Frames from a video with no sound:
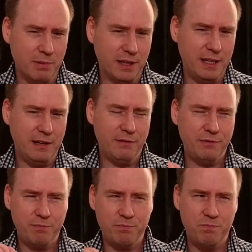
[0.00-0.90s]
I
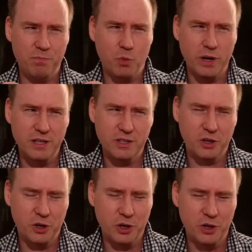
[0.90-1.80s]
believe what had
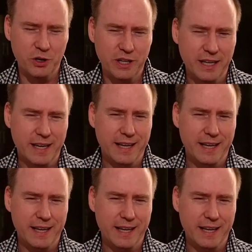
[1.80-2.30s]
occurred